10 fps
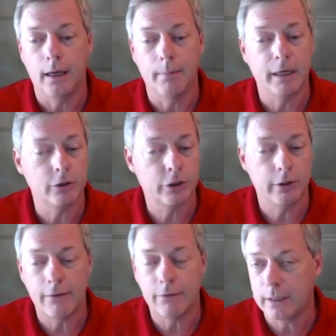making sure
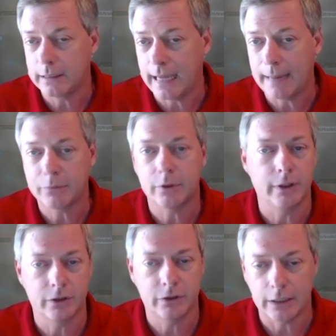you have the right adapters
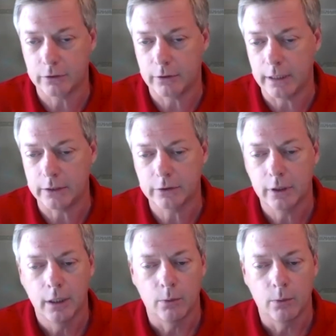and accessories,